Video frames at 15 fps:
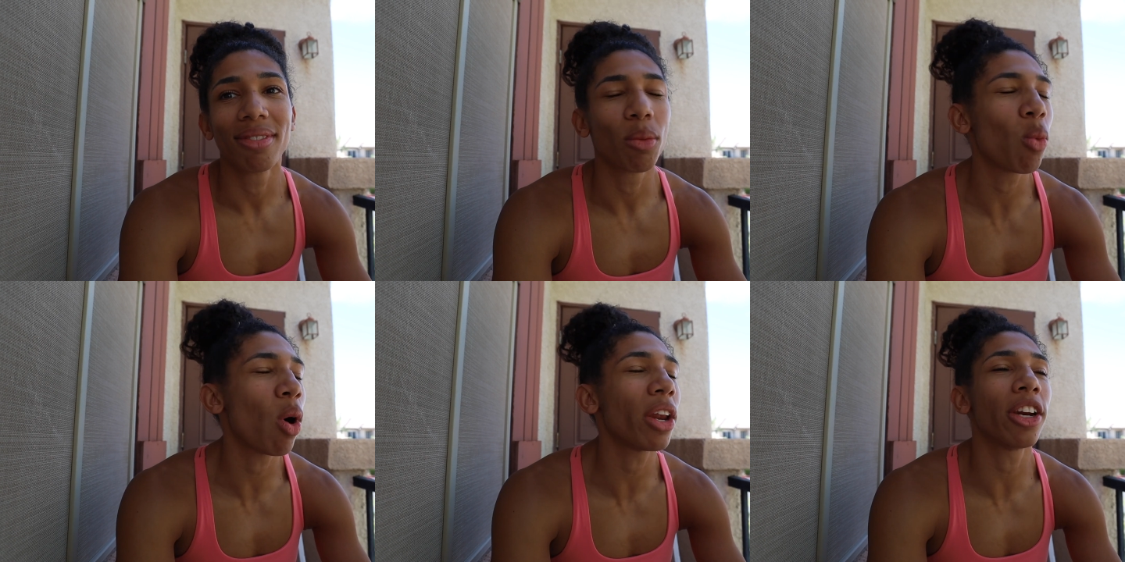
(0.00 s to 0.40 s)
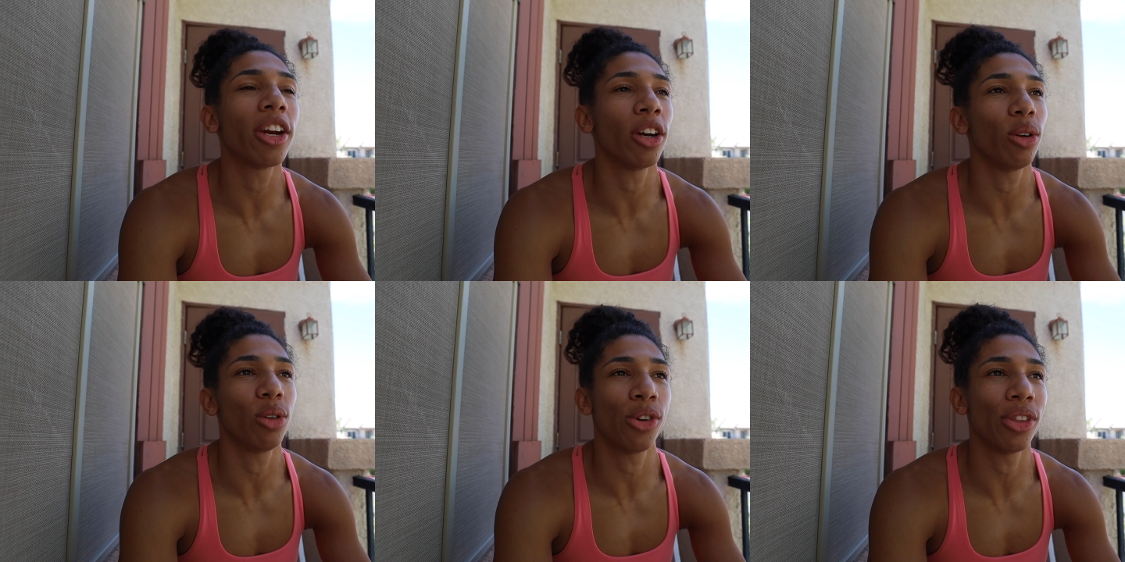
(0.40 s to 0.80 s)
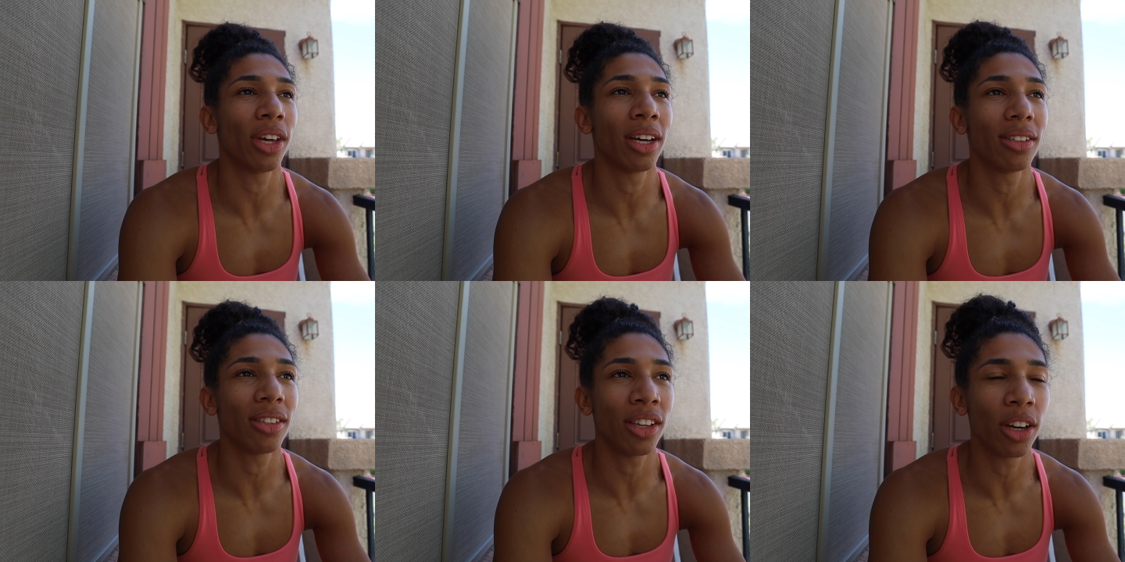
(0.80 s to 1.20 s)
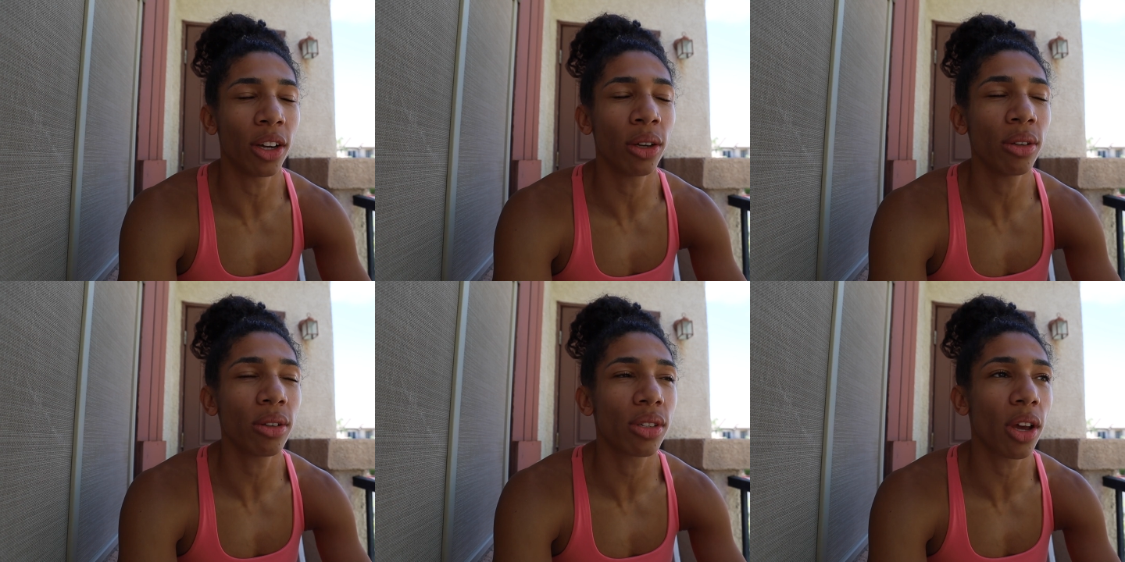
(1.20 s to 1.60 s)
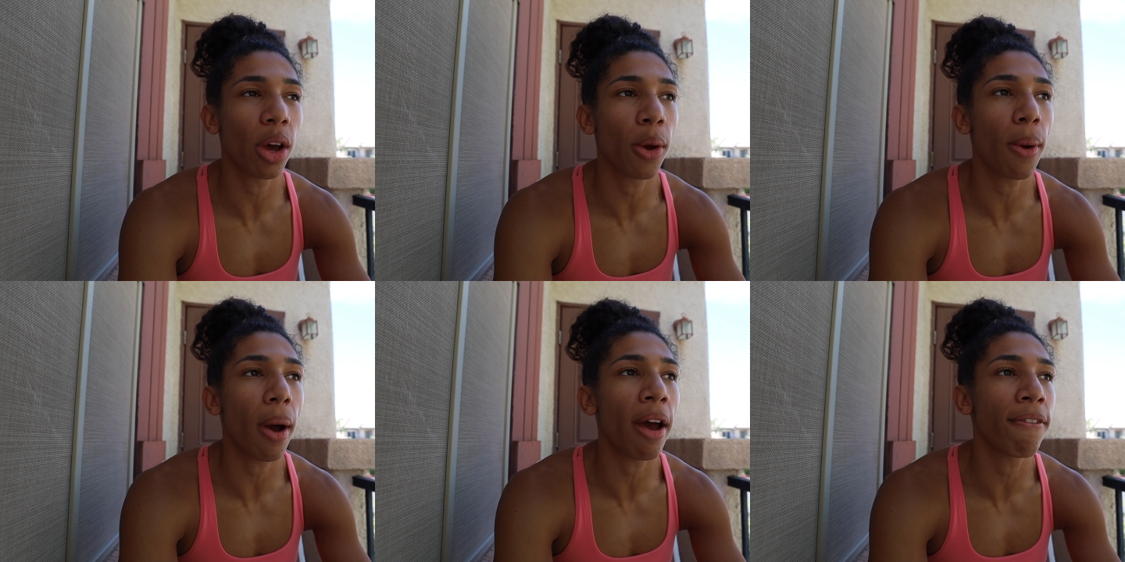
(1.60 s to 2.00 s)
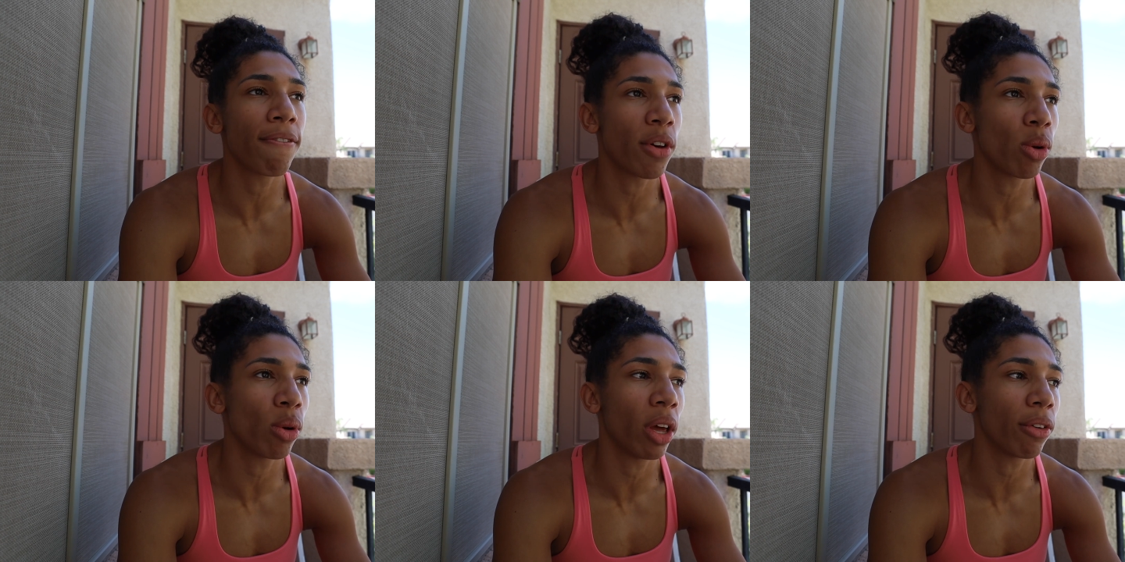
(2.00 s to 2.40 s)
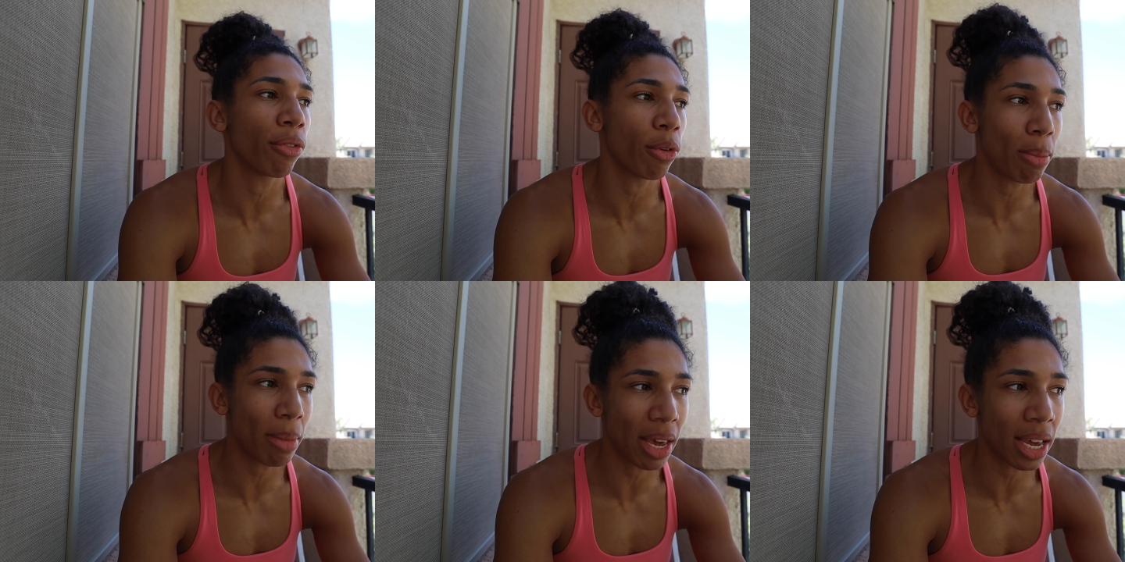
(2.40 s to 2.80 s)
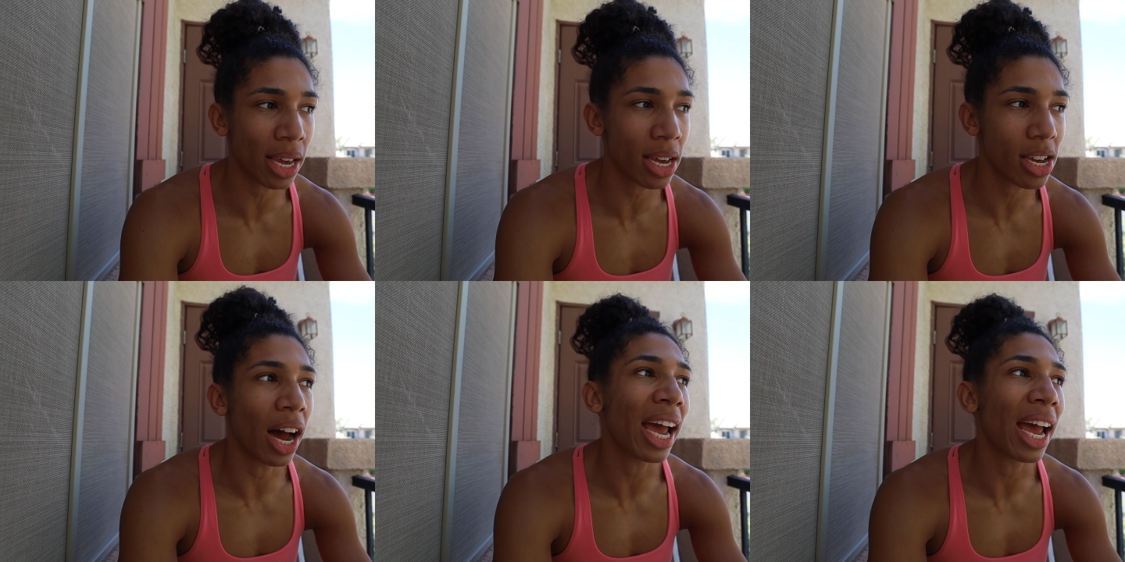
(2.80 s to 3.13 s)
why did I not do that, you know? So I feel like for me,